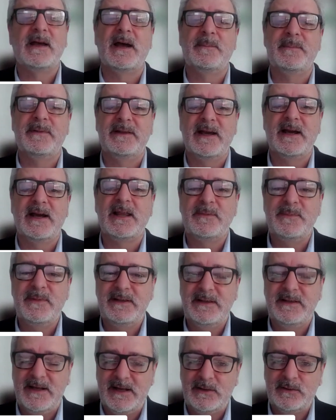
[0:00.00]
I'm the
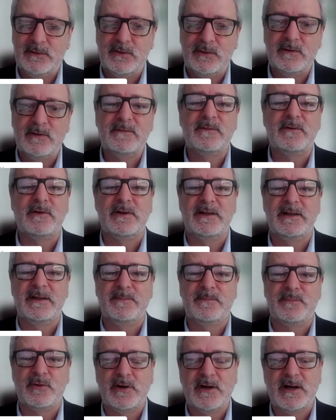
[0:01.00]
Academic Director for the
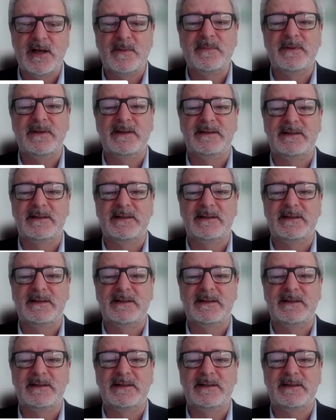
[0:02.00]
program